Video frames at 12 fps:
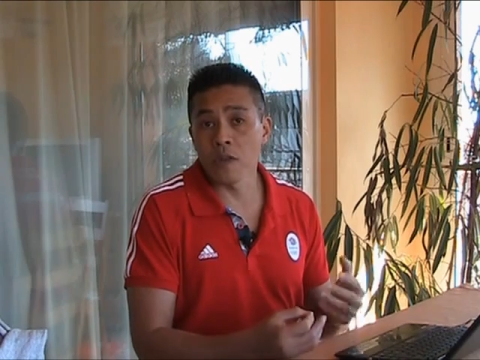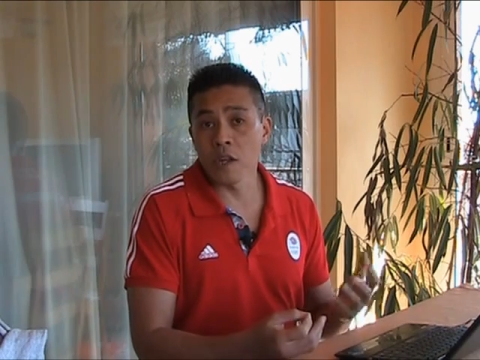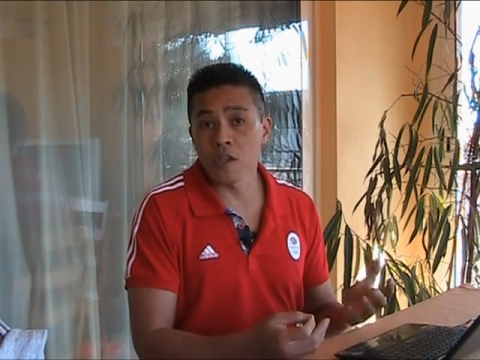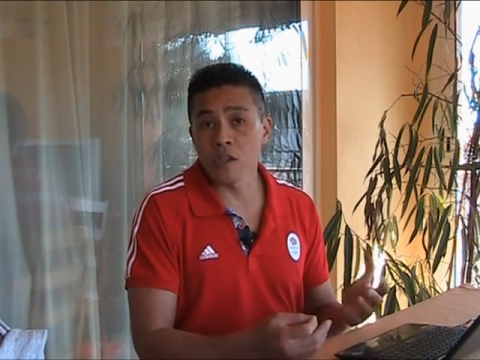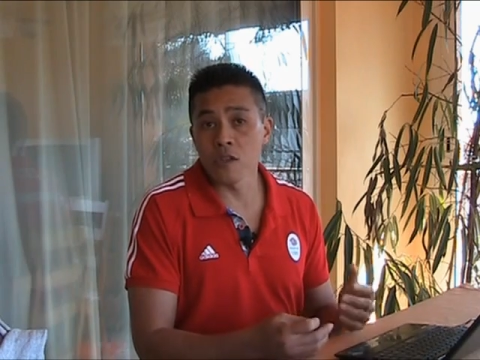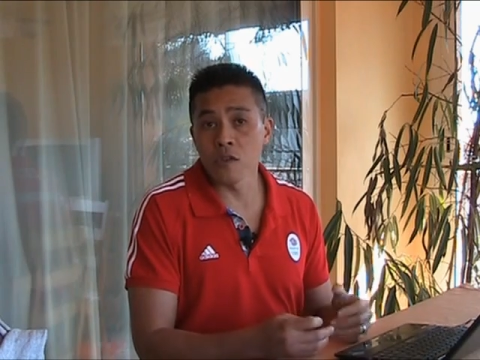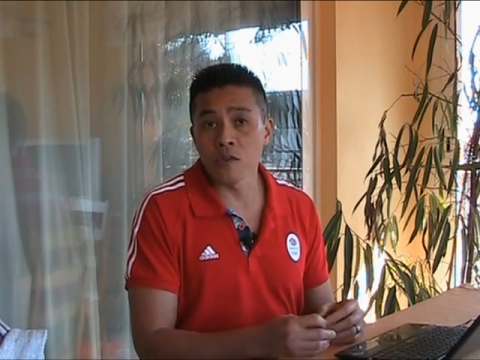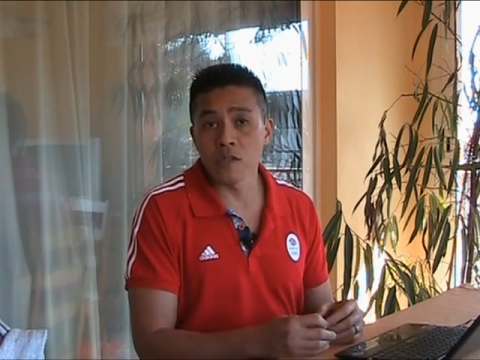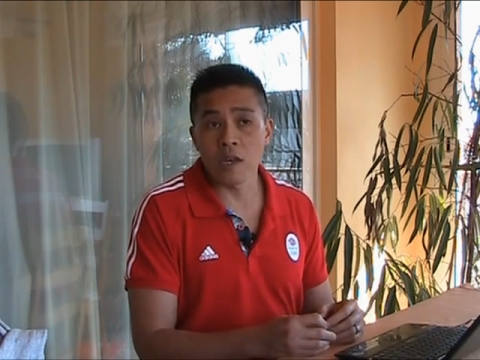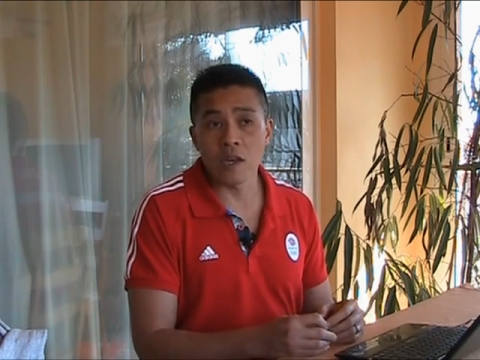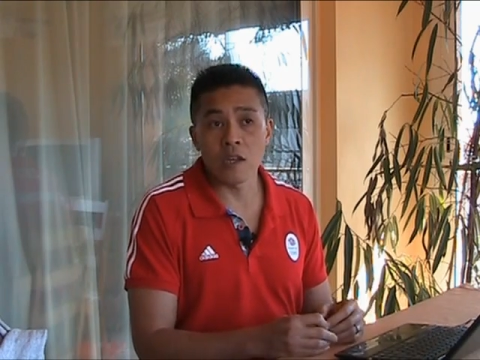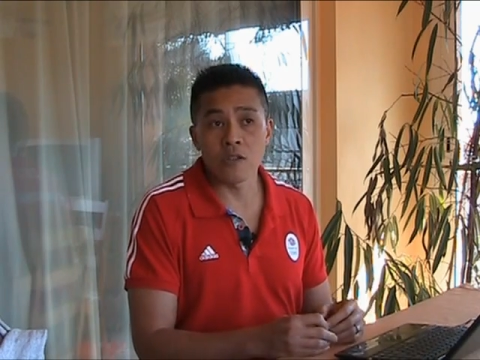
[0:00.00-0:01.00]
they should use
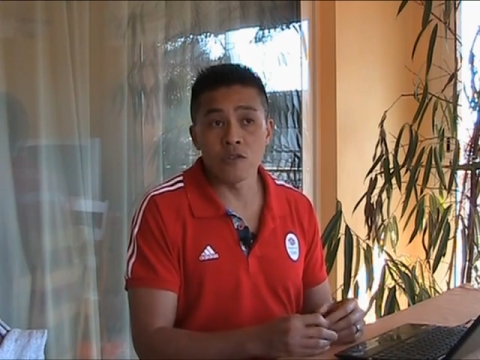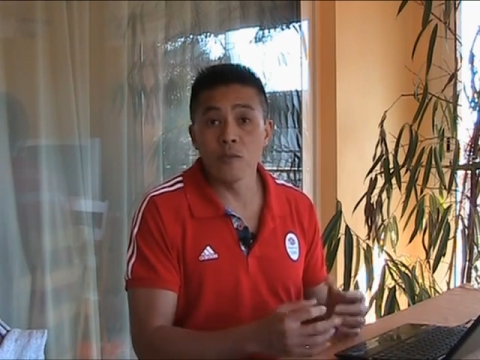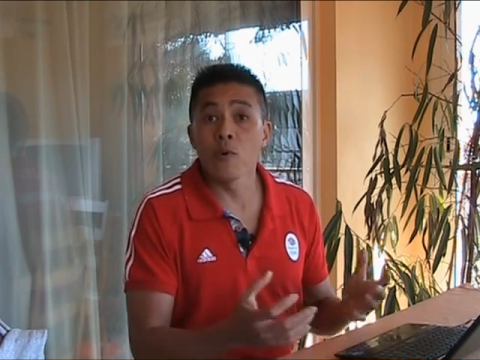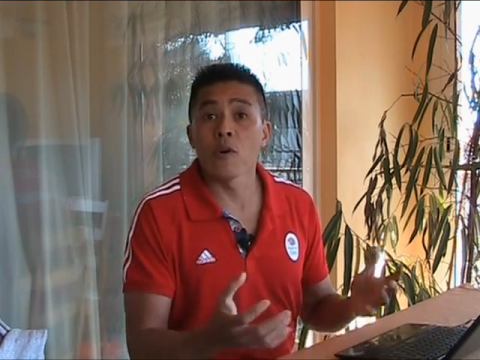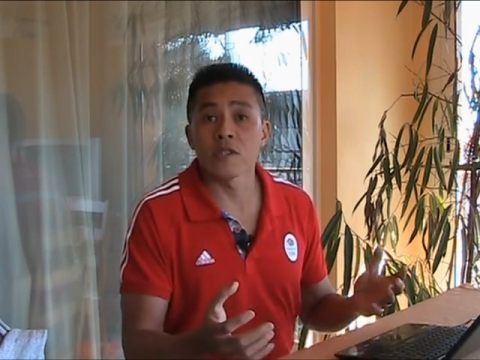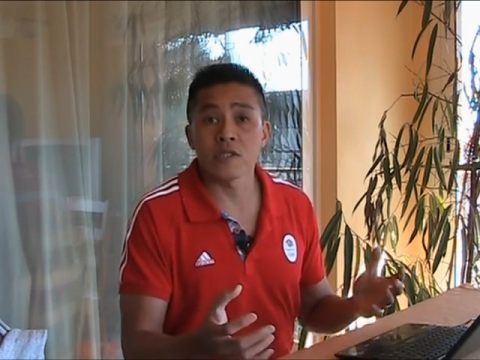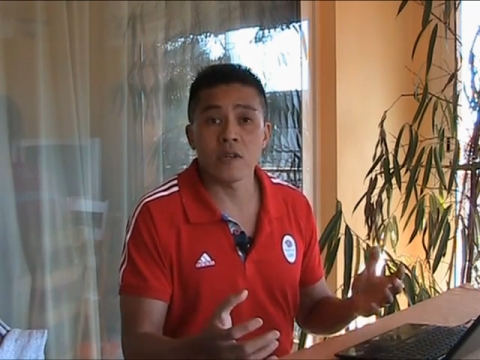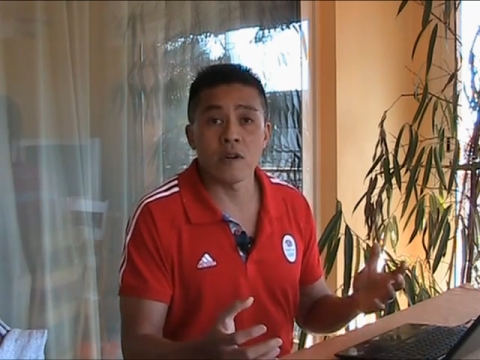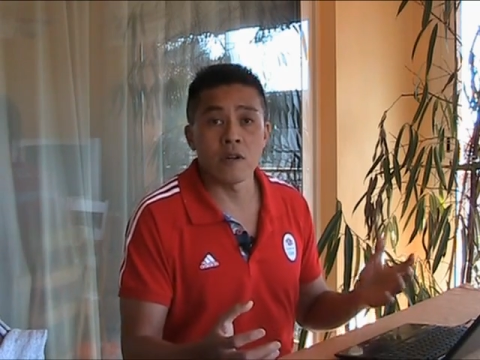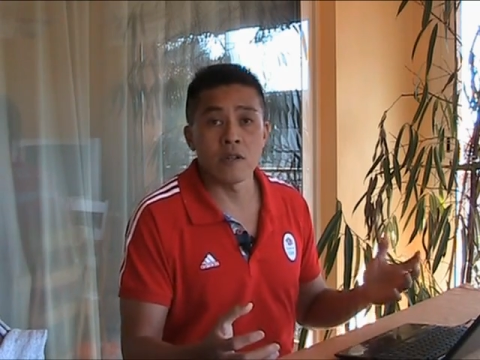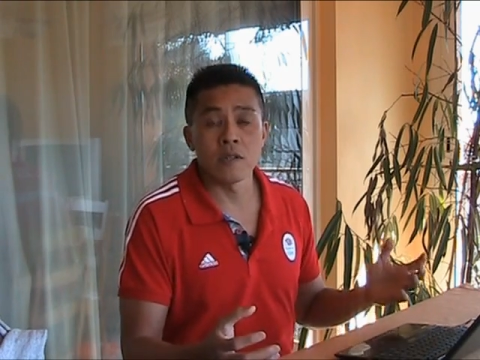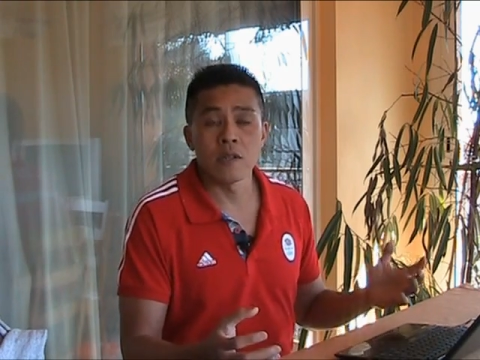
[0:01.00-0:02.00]
a 2-point
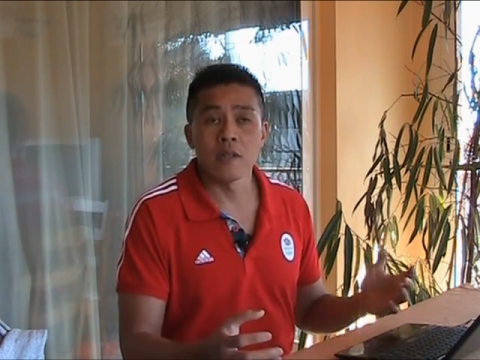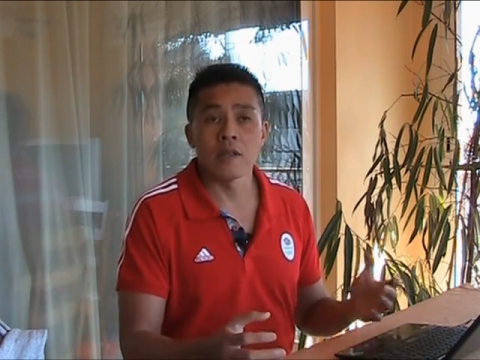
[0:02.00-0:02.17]
start